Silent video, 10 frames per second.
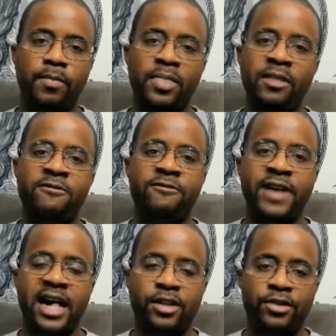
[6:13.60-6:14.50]

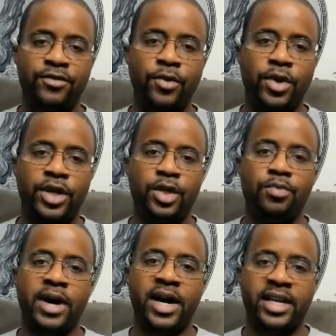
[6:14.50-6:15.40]
value for what you
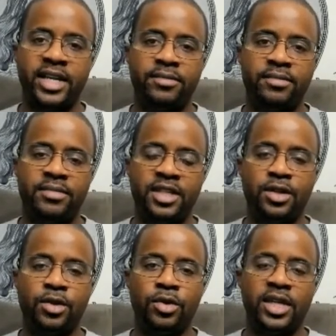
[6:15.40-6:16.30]
buy them.
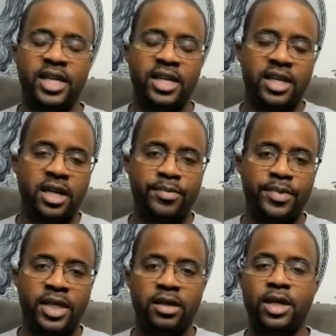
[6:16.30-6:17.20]
Look at the
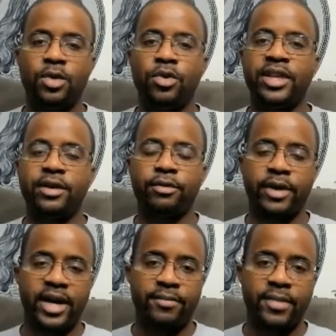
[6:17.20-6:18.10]
company, look at who are they
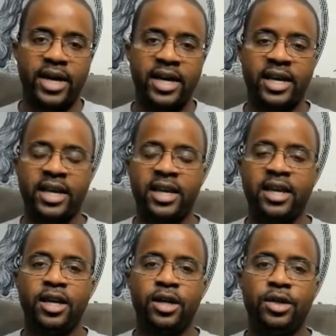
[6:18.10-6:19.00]
ran by,
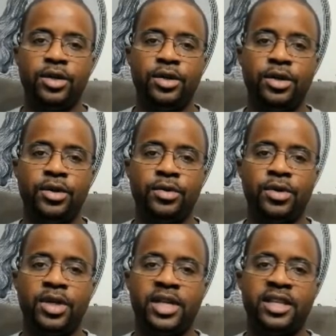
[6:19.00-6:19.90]

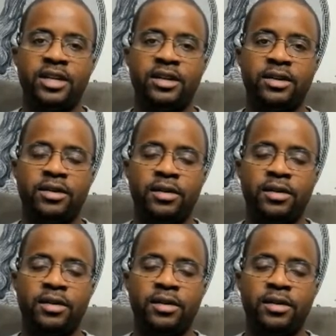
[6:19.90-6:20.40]
look at their